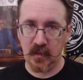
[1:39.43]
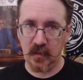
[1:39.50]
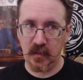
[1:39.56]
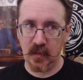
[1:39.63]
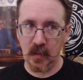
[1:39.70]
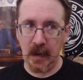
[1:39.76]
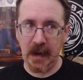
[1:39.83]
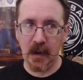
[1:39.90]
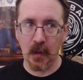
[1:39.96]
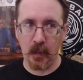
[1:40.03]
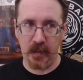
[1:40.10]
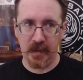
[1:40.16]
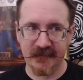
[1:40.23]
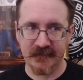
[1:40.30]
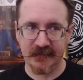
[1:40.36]
to
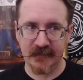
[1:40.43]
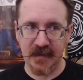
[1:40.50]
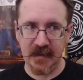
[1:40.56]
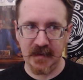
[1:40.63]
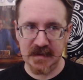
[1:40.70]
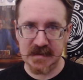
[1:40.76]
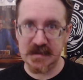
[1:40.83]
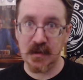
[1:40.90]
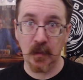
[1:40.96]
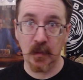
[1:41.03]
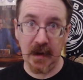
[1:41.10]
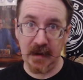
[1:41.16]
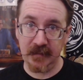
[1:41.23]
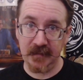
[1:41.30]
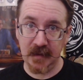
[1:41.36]
help, and this is the way
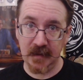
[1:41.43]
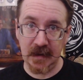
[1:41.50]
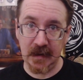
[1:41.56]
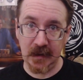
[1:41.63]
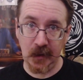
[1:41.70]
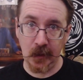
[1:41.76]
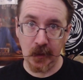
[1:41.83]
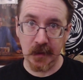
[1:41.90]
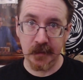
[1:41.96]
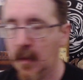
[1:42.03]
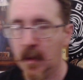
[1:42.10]
I figured I can do it.